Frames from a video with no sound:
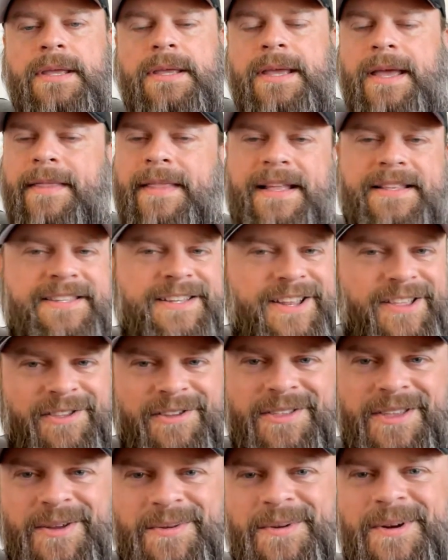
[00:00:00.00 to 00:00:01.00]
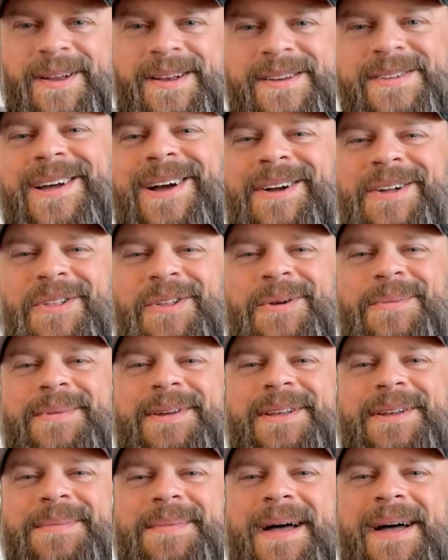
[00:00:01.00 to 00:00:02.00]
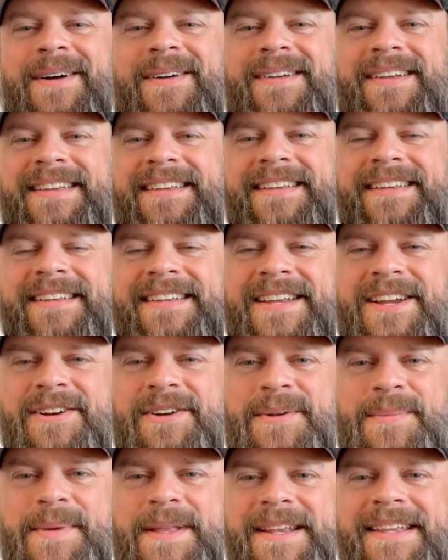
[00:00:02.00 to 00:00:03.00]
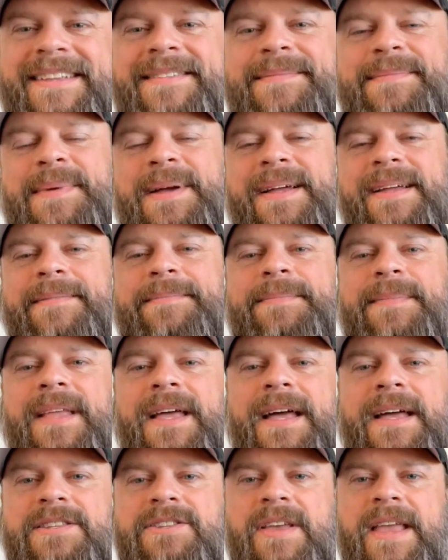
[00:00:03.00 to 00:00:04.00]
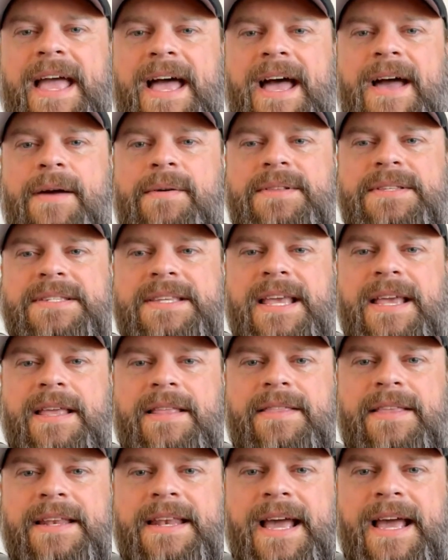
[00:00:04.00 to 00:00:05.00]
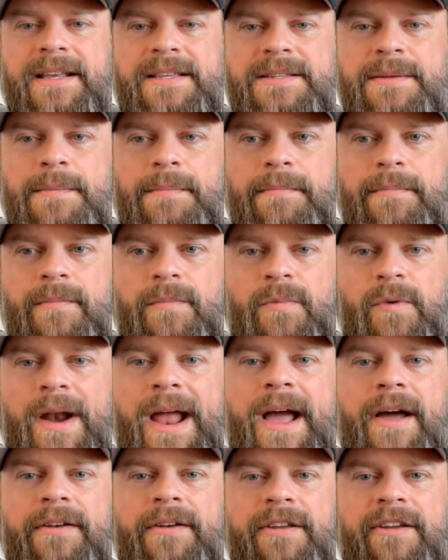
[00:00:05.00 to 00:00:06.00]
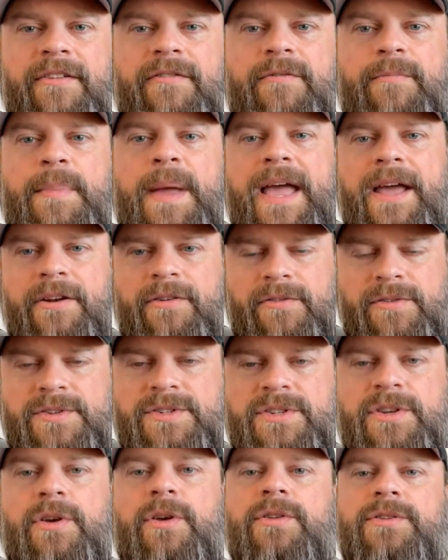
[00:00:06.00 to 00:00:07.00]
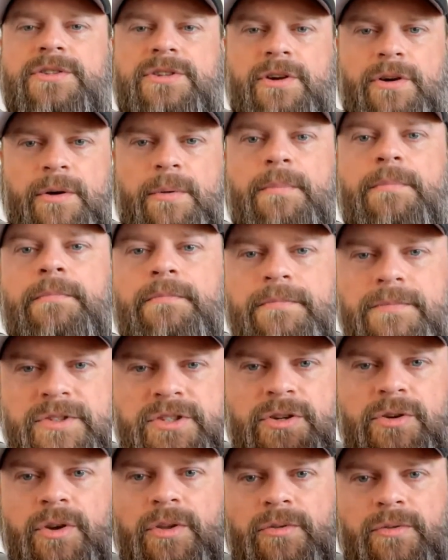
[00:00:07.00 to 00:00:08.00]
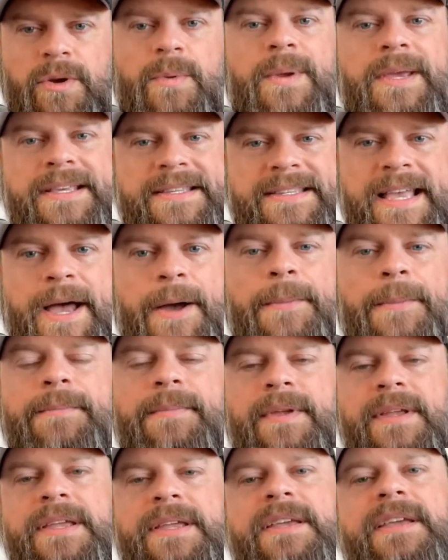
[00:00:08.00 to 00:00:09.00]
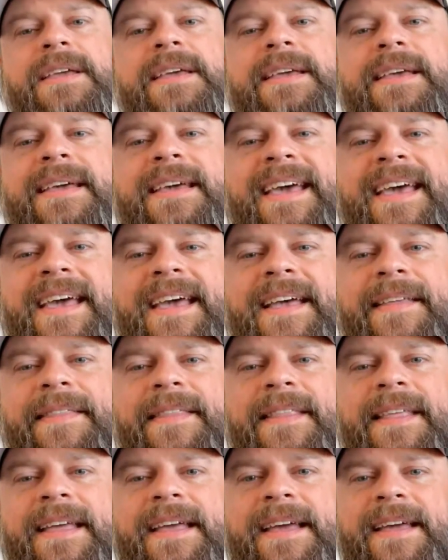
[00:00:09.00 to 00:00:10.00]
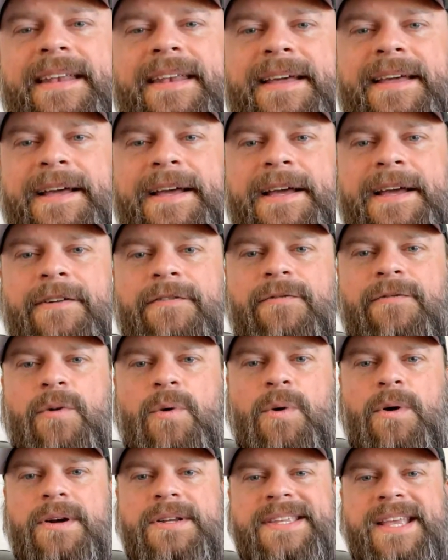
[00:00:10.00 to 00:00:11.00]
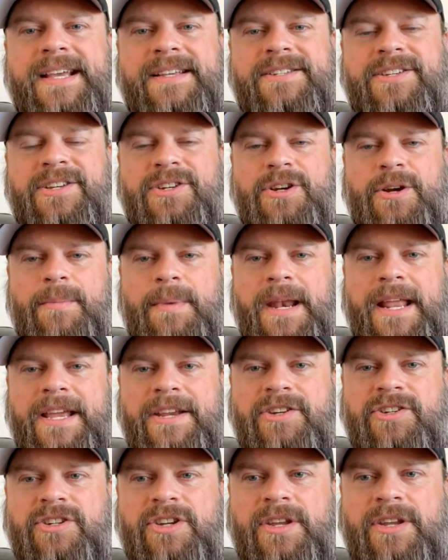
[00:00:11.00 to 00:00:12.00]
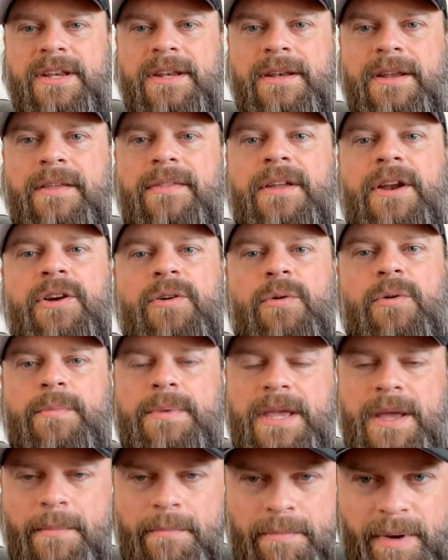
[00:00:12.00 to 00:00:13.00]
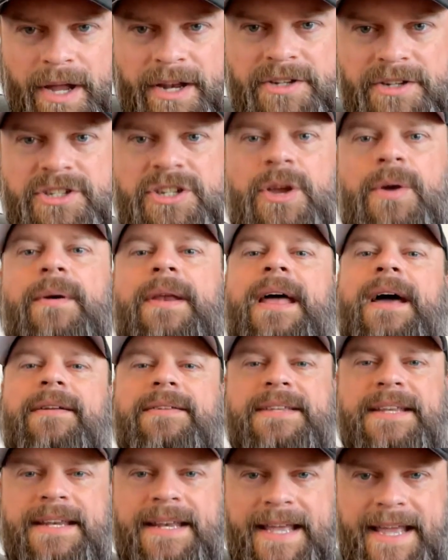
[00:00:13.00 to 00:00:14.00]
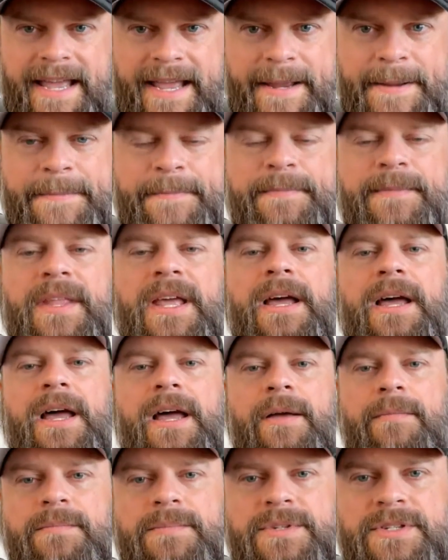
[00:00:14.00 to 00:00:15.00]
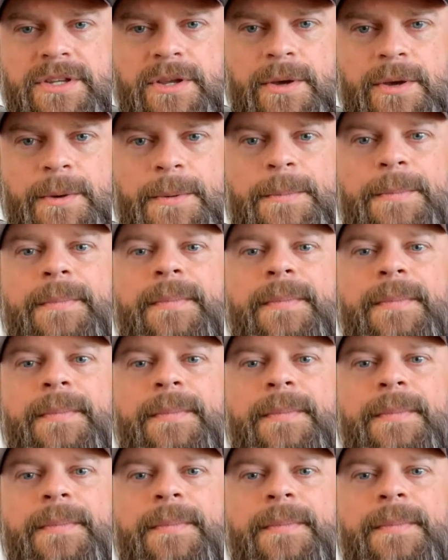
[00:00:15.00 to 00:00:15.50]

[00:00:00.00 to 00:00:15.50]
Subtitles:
And that's another thing we're going to talk a little bit about here in a minute. But so yeah, I would say the next round of panel results are 2 to 3 weeks out. And then for sex determination, there will be a bunch going out today. So